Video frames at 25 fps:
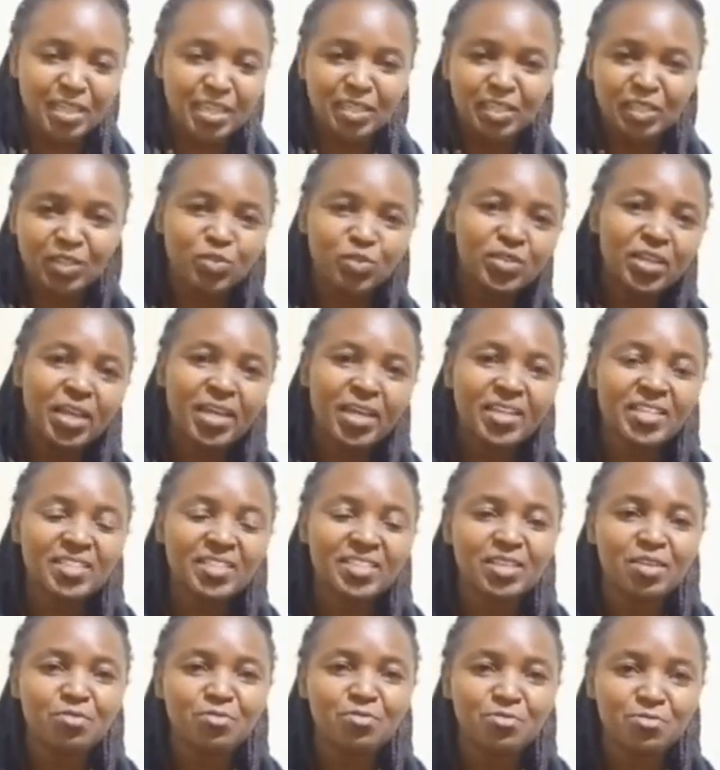Today is
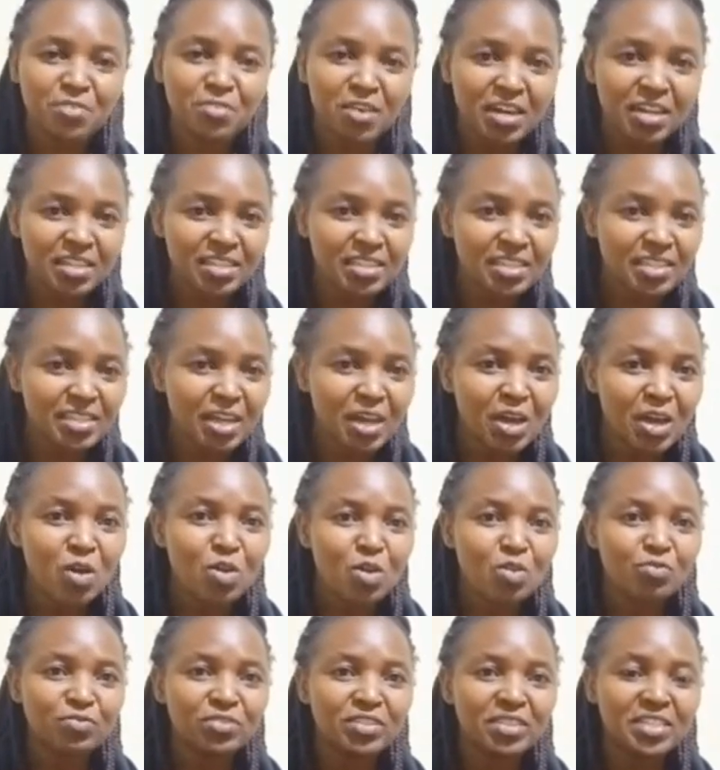the 1st
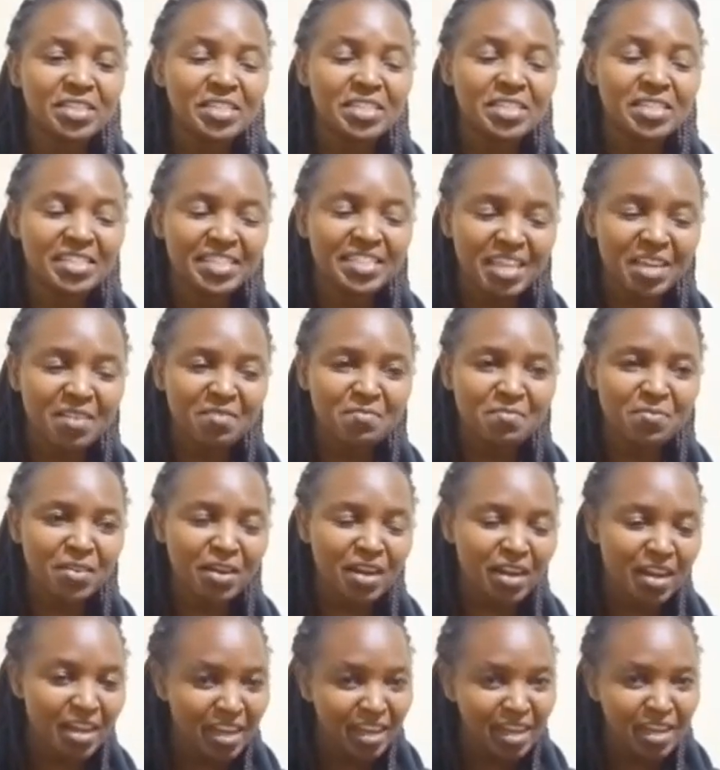of
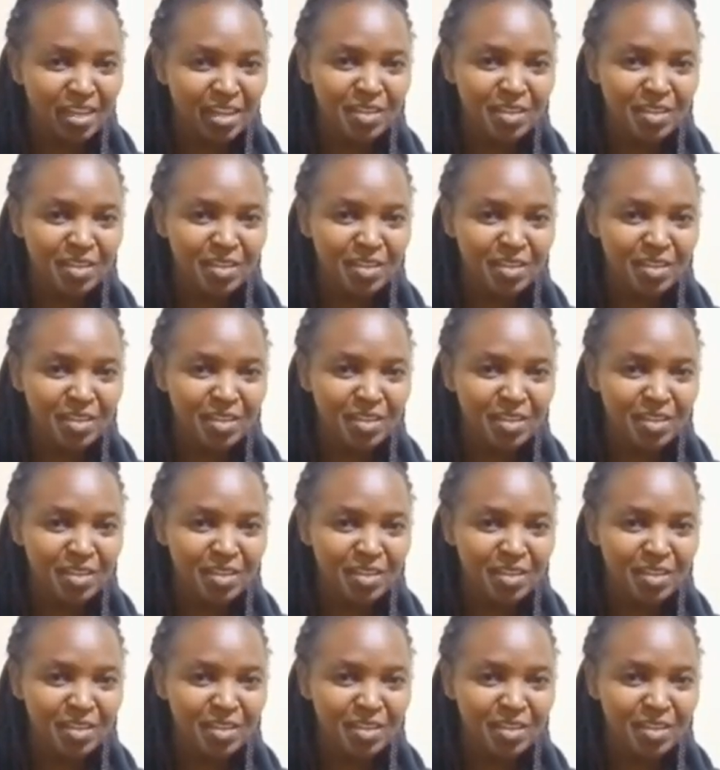December